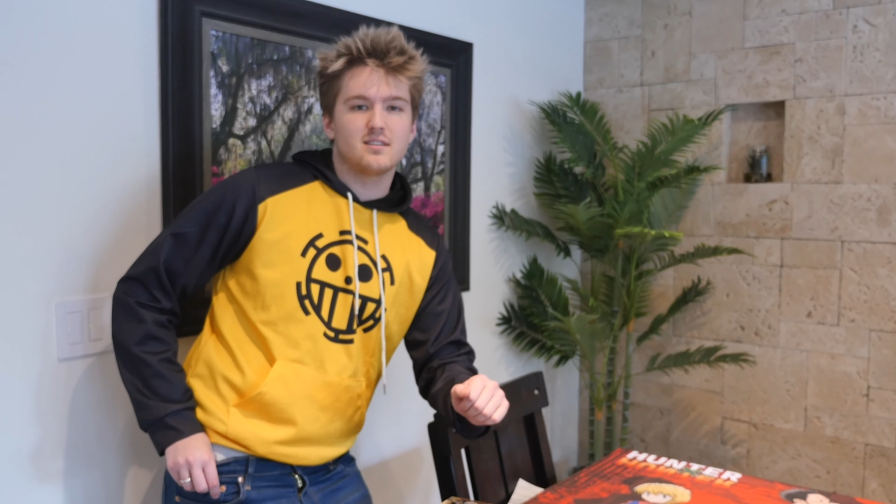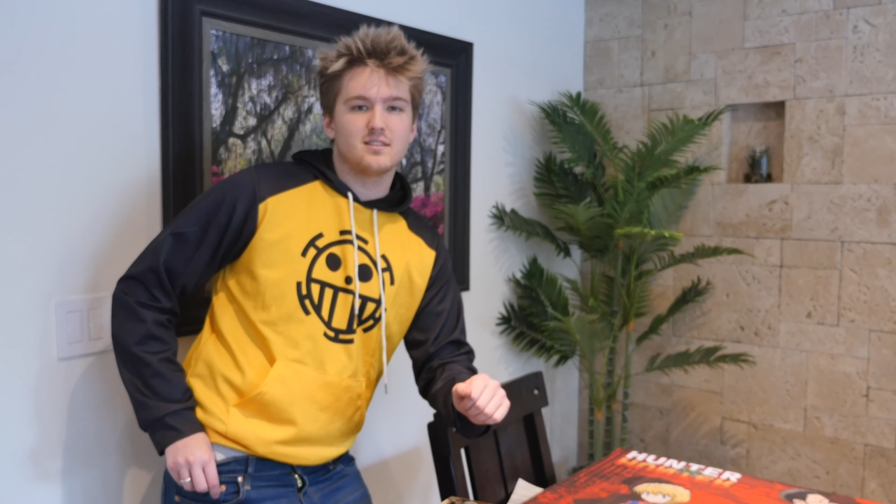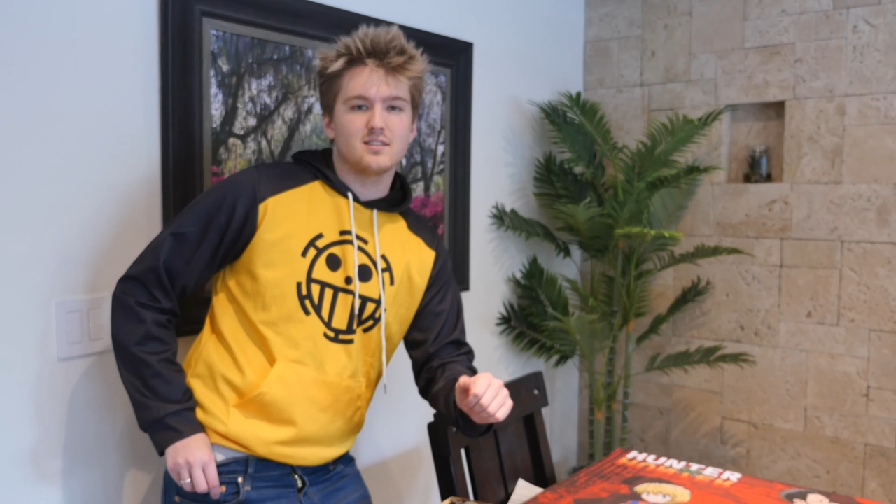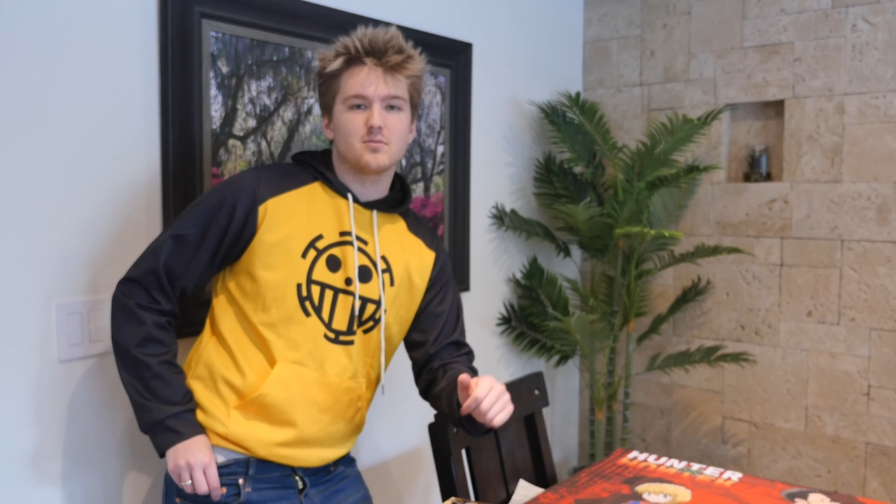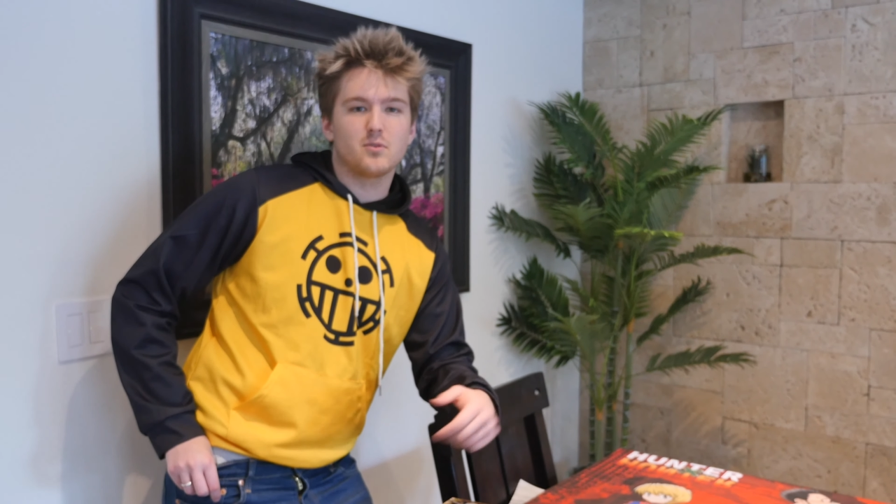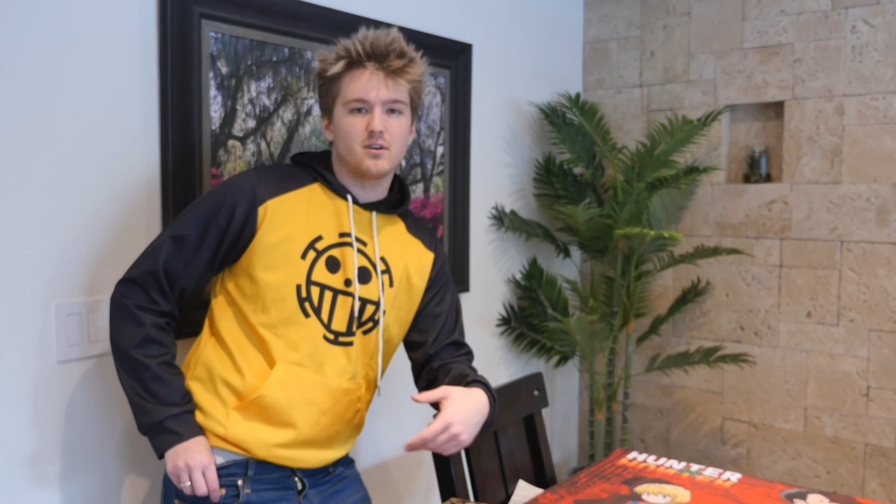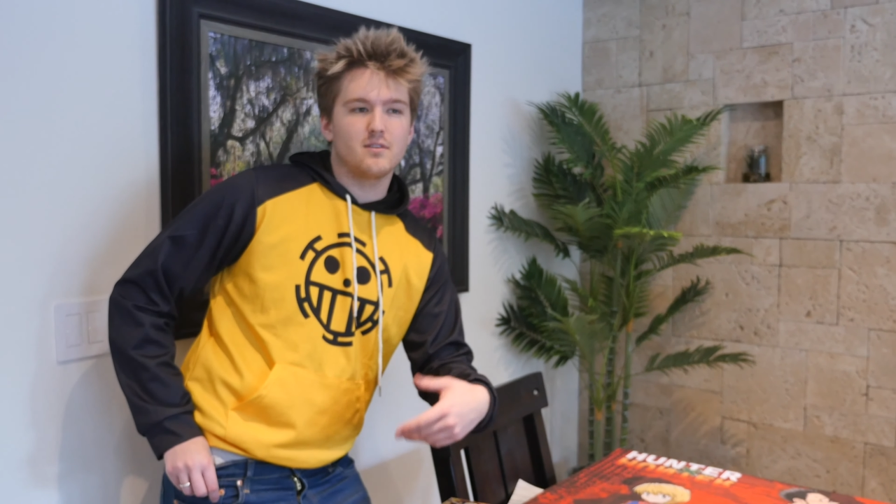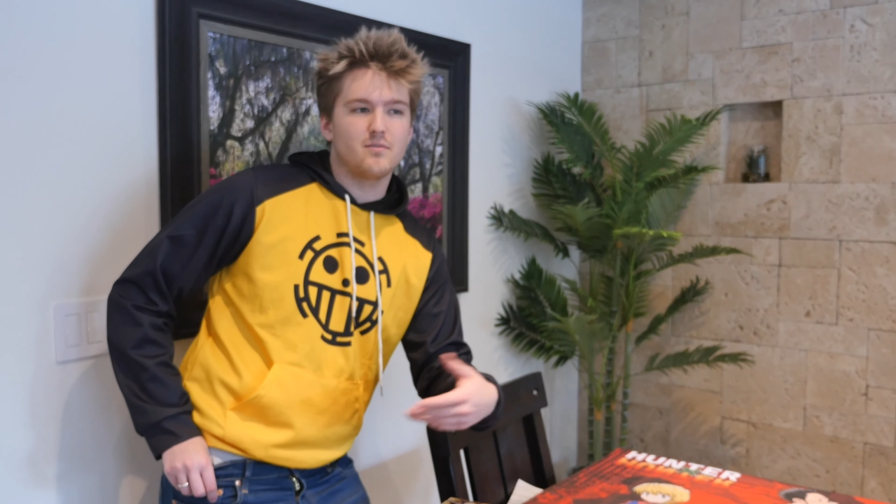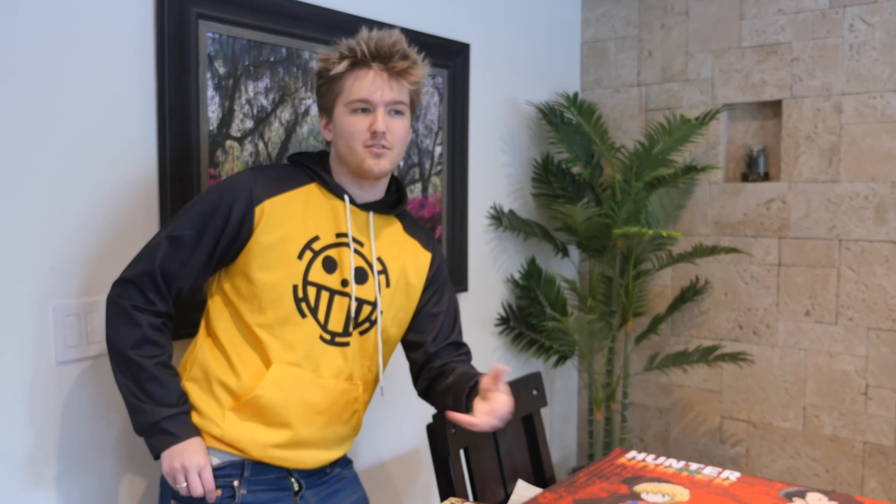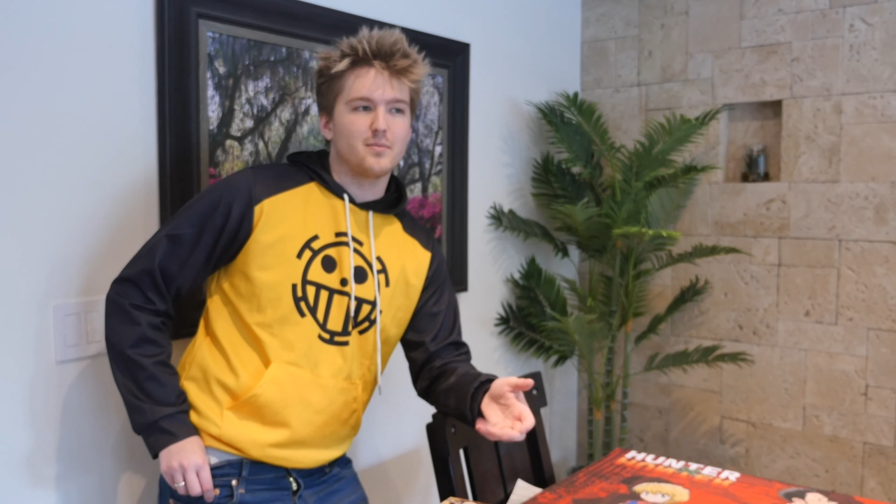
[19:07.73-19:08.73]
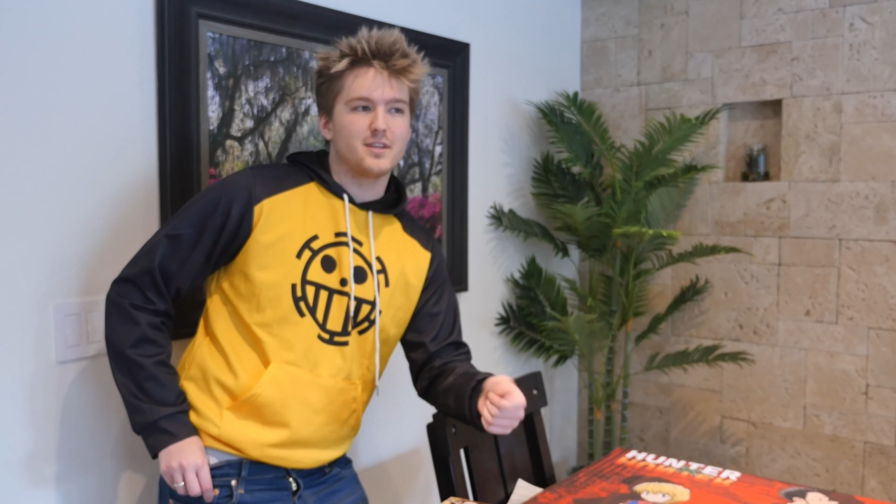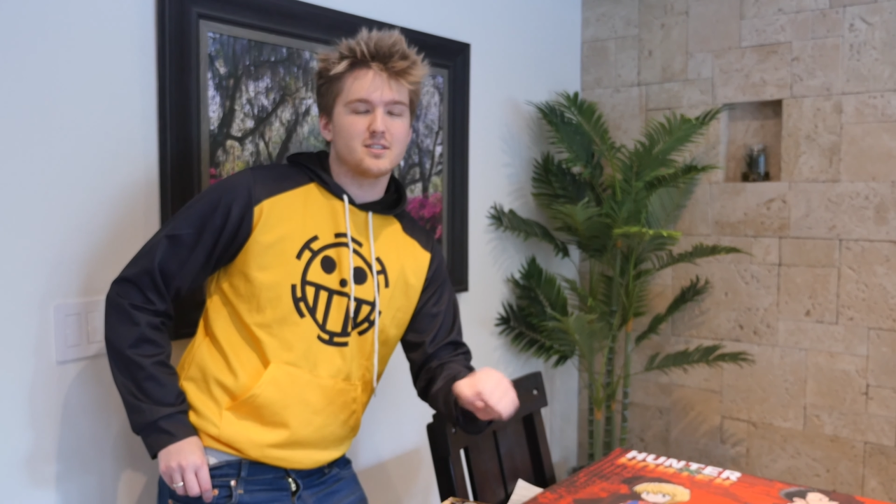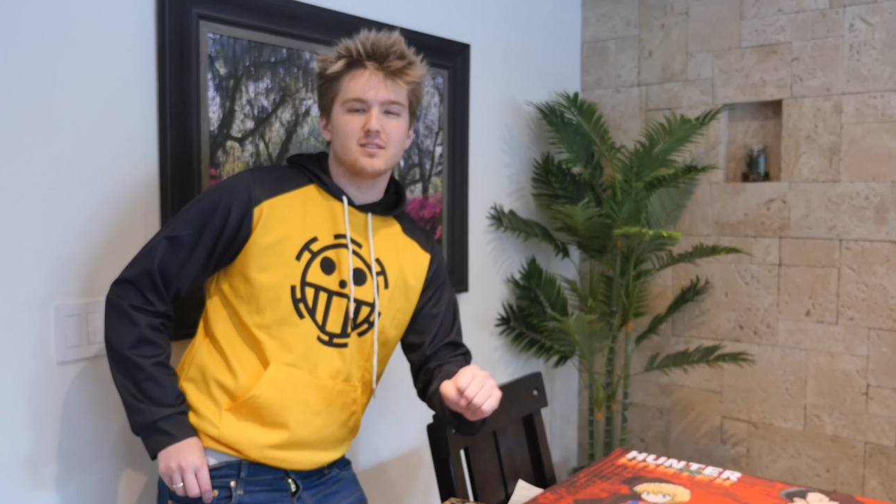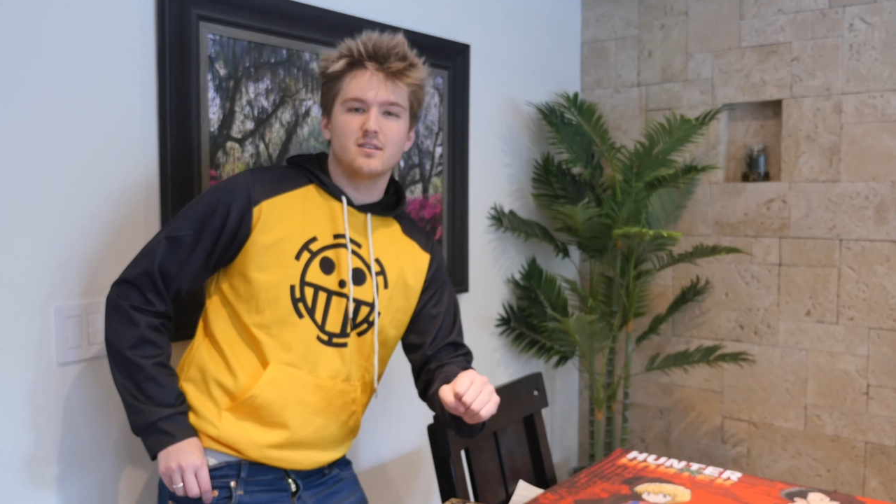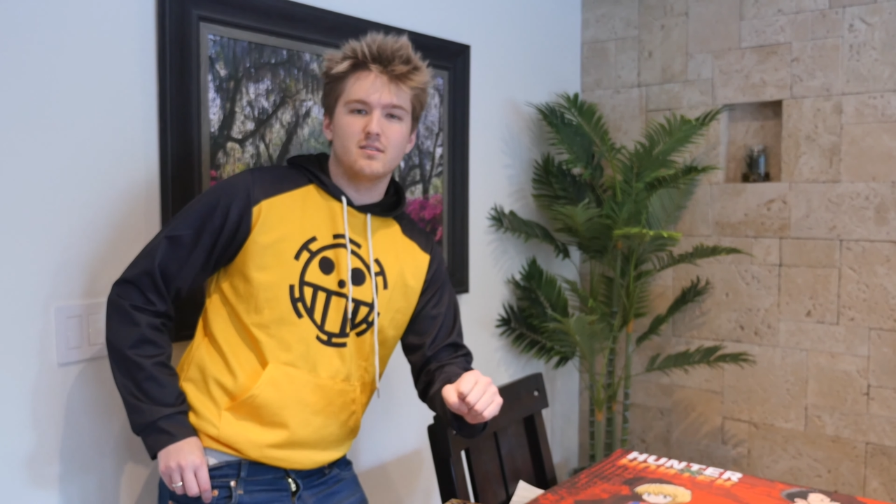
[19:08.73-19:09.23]
since we're filming
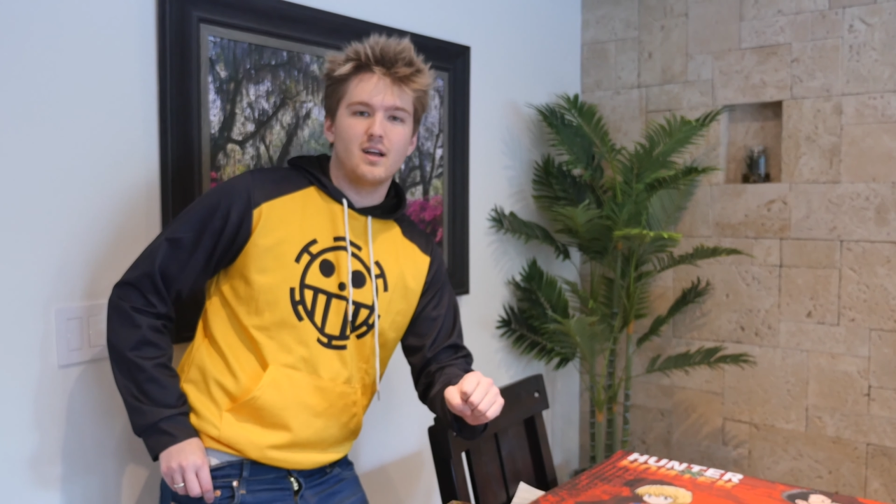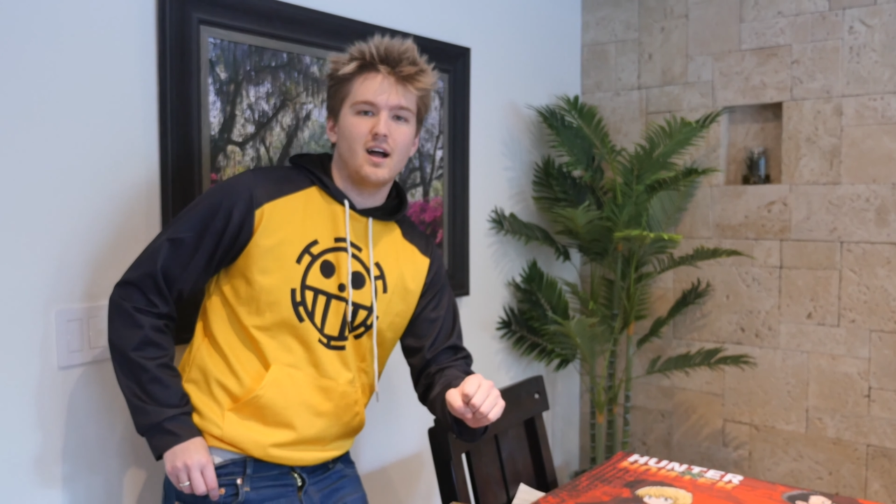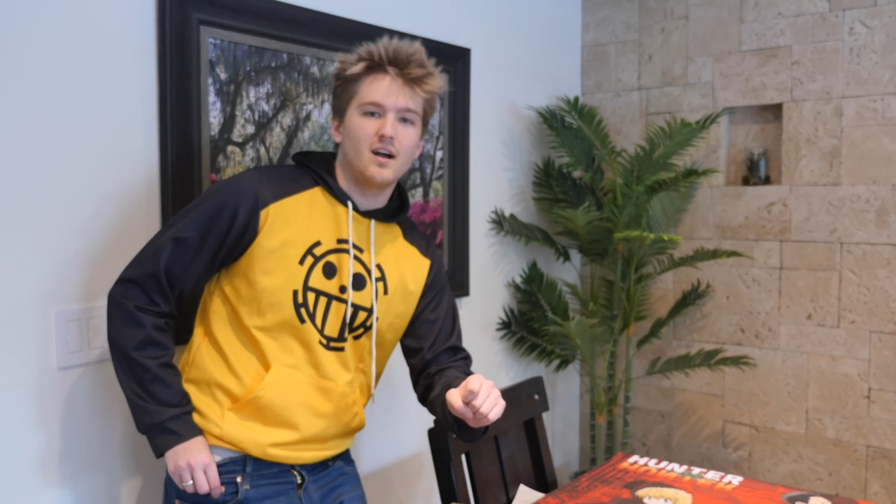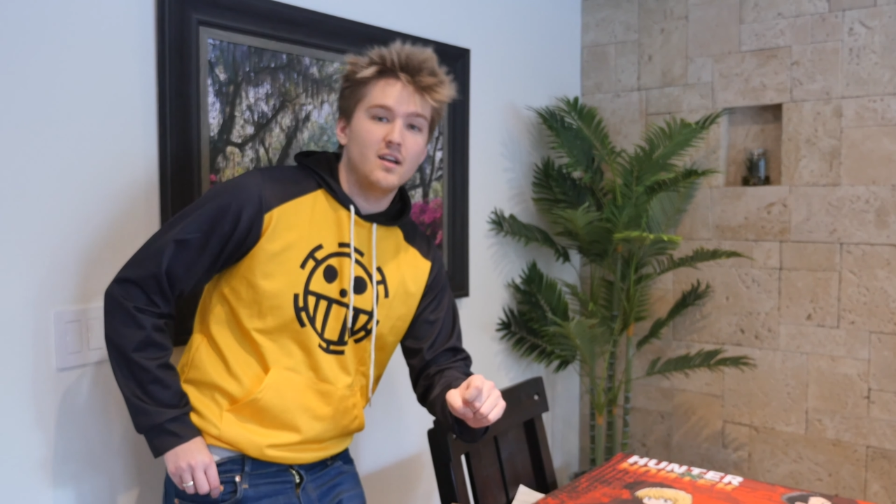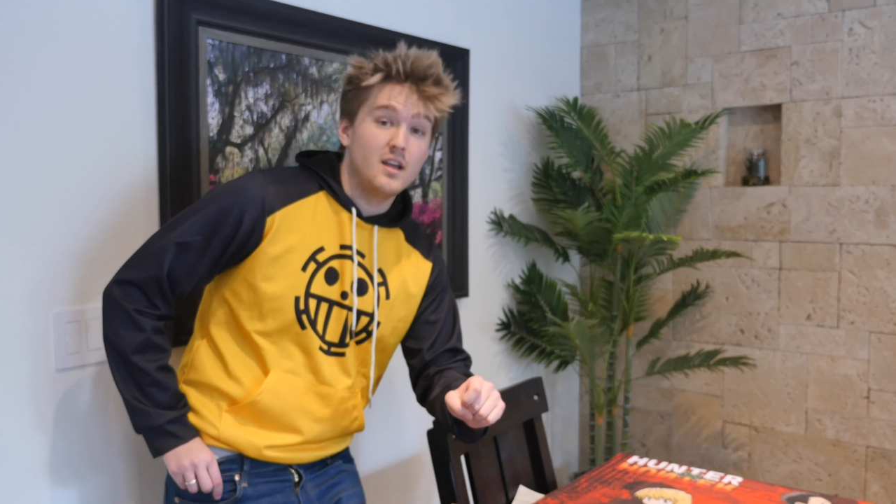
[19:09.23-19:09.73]
this uh,